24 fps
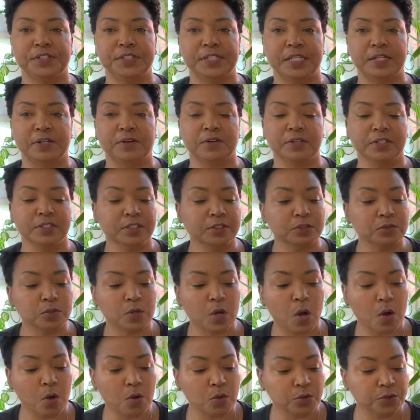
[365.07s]
that are a little
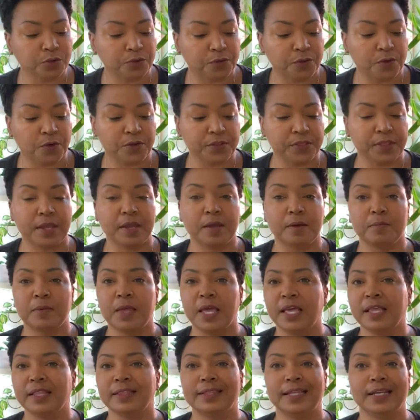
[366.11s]
cold for them.
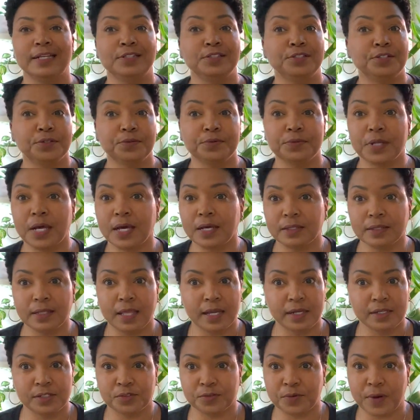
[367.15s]
They do not
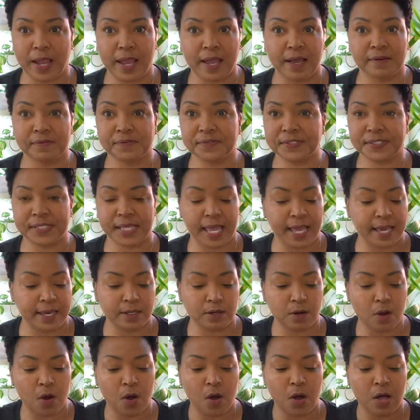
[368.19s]
like drafts
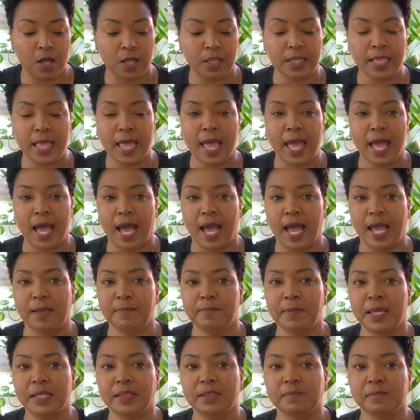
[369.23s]
at all. I
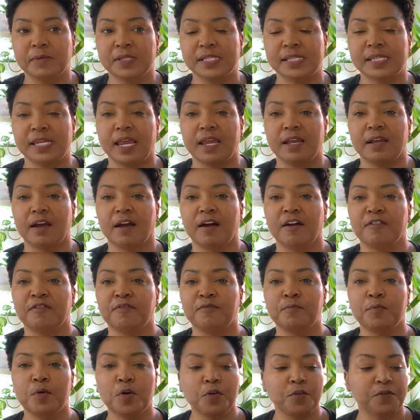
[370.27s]
made the mistake of
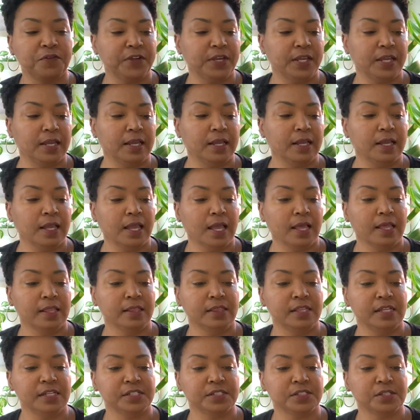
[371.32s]
moving
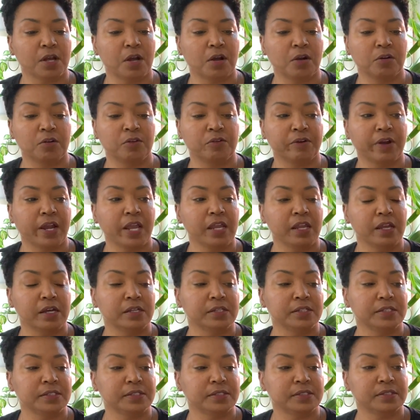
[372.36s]
this
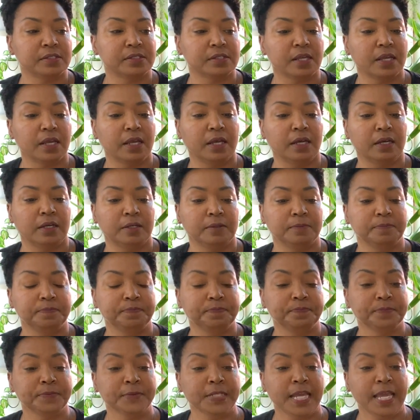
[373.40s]
Argyraeus
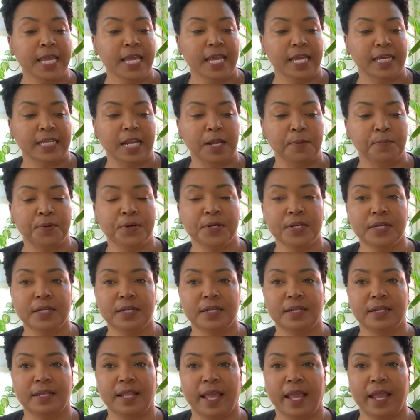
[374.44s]
um, and I put it
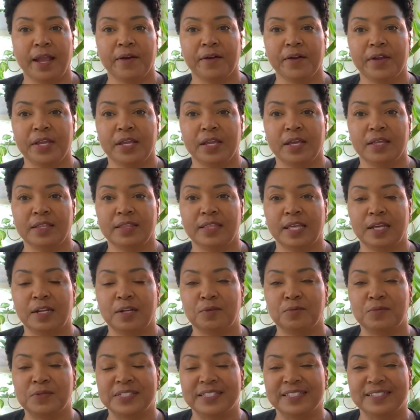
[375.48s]
in an area that
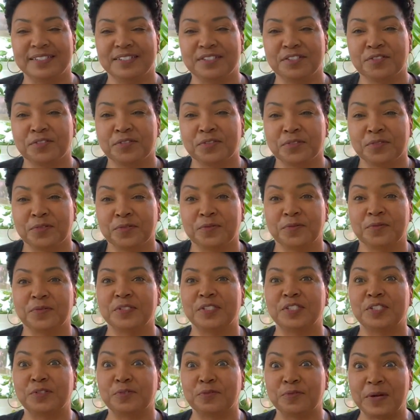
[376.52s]
it was in the
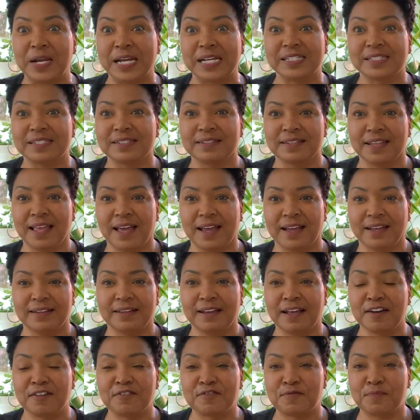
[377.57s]
direct line
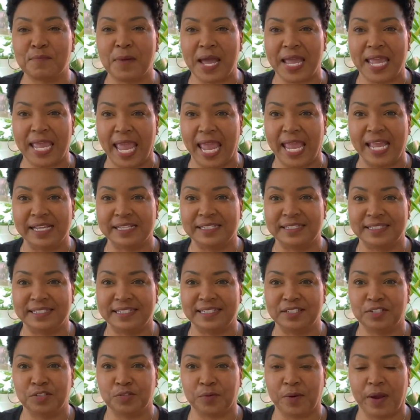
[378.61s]
of my
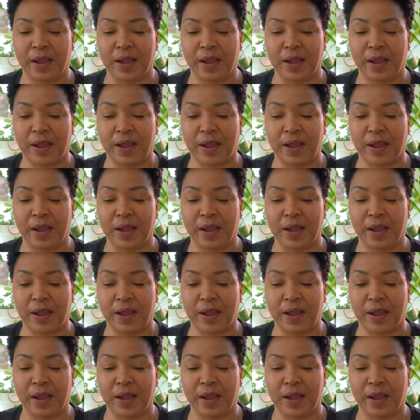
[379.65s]
AC